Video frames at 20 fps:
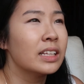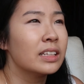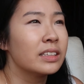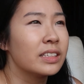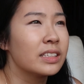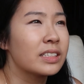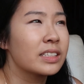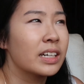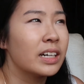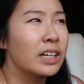
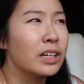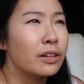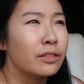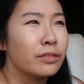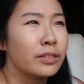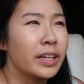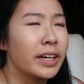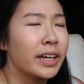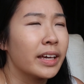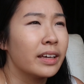this kind
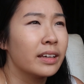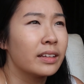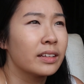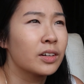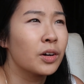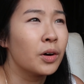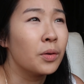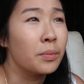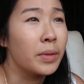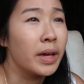of like
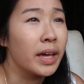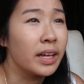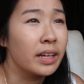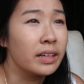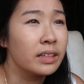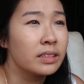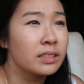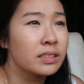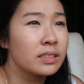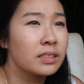
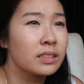comment